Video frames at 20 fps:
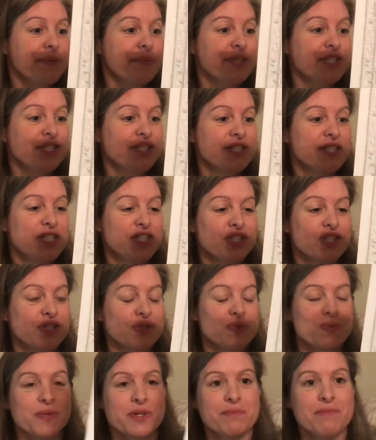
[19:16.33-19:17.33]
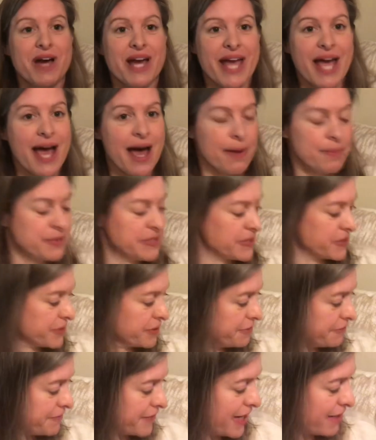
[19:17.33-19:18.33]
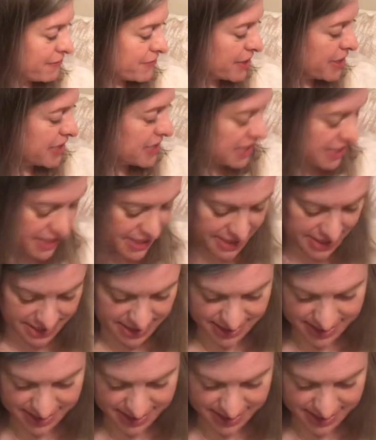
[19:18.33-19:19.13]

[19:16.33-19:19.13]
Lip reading: which is just one of my absolute favorites.